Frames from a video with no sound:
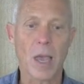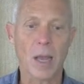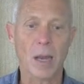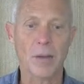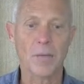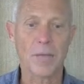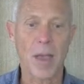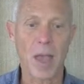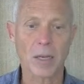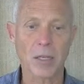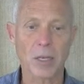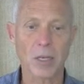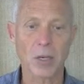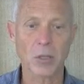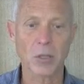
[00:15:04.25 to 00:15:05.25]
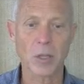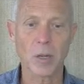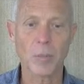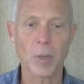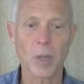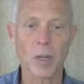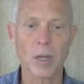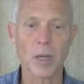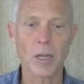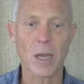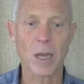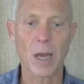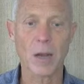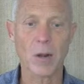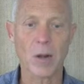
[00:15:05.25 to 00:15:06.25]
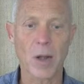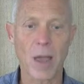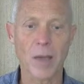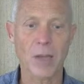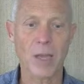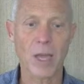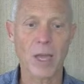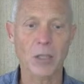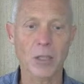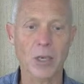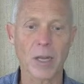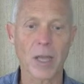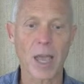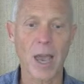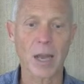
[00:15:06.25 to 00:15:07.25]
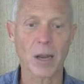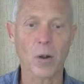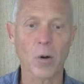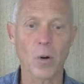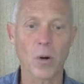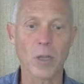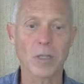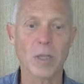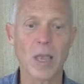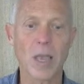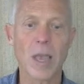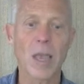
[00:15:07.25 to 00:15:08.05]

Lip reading: And in fact, here's an ability under navigation categories,